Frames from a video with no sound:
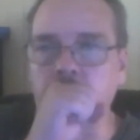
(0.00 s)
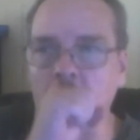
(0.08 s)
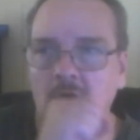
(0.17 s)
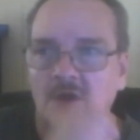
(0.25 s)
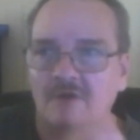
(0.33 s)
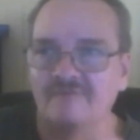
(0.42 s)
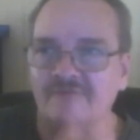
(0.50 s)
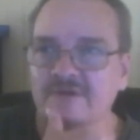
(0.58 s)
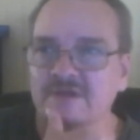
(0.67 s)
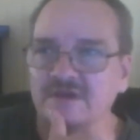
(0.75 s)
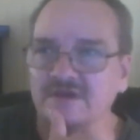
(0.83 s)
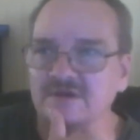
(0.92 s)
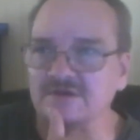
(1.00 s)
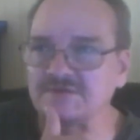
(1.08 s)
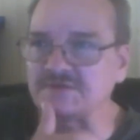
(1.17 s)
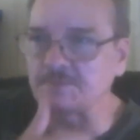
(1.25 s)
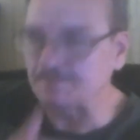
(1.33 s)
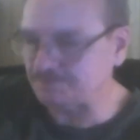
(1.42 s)
over
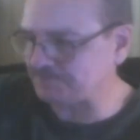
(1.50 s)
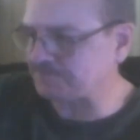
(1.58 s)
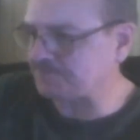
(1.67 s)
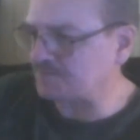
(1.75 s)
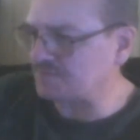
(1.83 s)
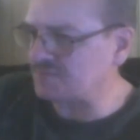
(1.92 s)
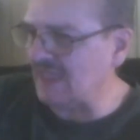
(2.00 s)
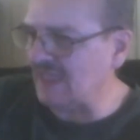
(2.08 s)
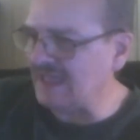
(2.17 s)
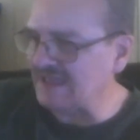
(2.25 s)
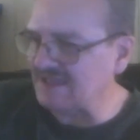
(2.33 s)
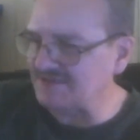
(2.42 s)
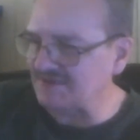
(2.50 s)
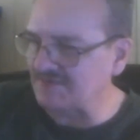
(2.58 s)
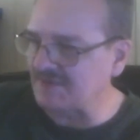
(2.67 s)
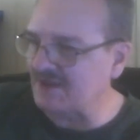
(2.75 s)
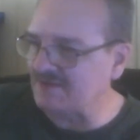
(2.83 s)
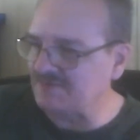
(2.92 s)
years, and
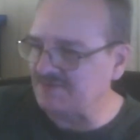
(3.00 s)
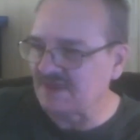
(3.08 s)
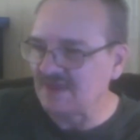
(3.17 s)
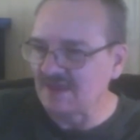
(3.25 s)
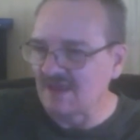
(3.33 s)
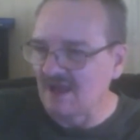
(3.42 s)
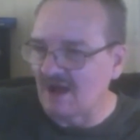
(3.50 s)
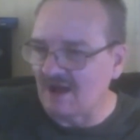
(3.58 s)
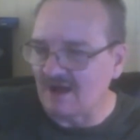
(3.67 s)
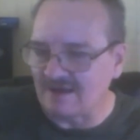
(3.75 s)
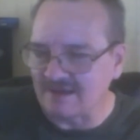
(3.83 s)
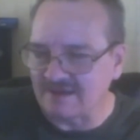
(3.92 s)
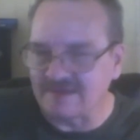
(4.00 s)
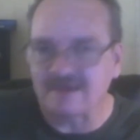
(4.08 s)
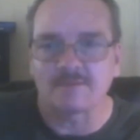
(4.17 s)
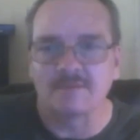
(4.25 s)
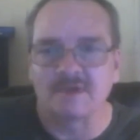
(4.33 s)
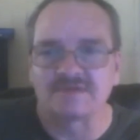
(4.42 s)
sometimes I kick
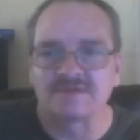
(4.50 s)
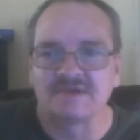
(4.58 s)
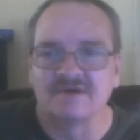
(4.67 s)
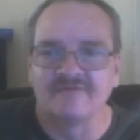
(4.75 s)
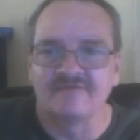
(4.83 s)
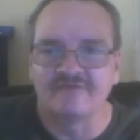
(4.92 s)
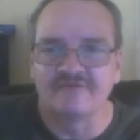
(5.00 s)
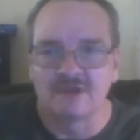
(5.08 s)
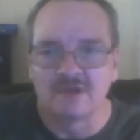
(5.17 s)
myself